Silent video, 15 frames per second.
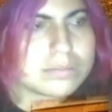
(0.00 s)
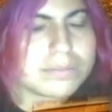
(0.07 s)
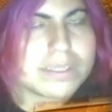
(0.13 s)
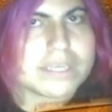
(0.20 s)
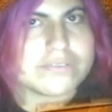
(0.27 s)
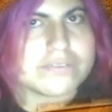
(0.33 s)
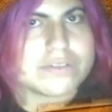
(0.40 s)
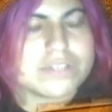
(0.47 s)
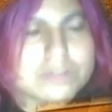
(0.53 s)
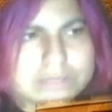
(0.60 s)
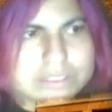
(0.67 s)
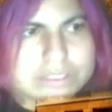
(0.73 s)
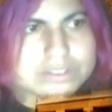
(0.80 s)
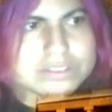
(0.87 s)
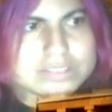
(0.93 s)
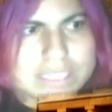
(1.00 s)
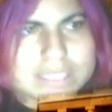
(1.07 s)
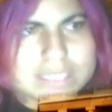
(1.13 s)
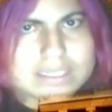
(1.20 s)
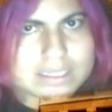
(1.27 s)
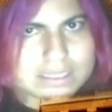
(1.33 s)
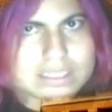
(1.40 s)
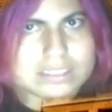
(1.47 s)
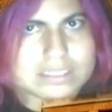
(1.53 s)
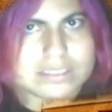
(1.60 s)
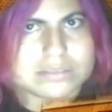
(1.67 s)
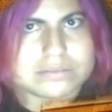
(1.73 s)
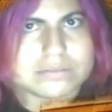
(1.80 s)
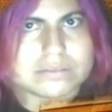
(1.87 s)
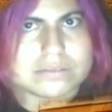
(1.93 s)
but if you don't understand that
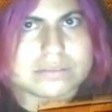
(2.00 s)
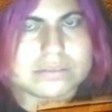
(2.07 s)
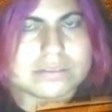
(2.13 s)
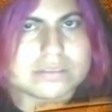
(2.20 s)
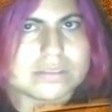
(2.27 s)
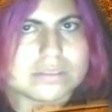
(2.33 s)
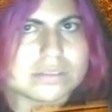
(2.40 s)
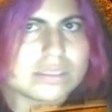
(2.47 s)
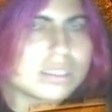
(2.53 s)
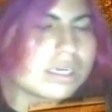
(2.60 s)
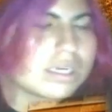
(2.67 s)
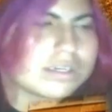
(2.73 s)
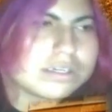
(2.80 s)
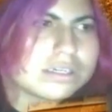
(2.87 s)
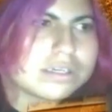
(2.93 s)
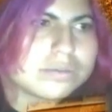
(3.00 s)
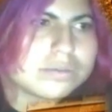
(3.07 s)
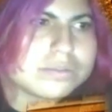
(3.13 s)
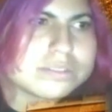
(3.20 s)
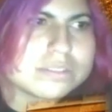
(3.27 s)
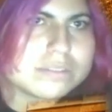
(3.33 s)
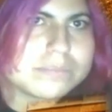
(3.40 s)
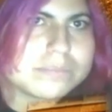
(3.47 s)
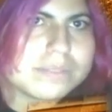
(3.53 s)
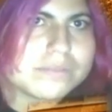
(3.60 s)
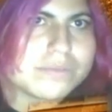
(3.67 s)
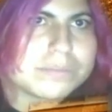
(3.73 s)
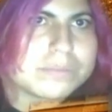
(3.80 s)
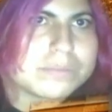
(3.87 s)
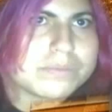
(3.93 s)
lingo, then how are you going to know what's going to be
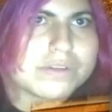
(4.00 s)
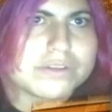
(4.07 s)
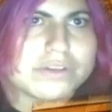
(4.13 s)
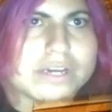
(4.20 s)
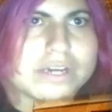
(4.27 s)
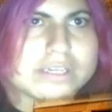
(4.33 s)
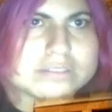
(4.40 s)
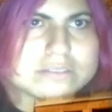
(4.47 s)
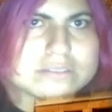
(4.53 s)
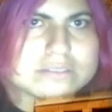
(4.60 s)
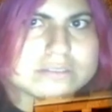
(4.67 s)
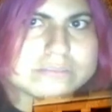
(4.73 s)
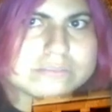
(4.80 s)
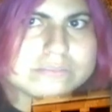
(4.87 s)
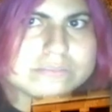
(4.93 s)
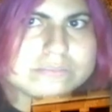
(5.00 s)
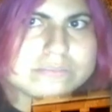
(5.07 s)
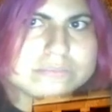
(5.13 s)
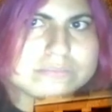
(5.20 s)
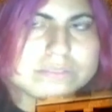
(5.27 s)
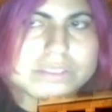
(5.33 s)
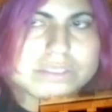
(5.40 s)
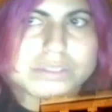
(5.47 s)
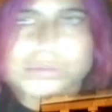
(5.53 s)
ripped around your eyes? You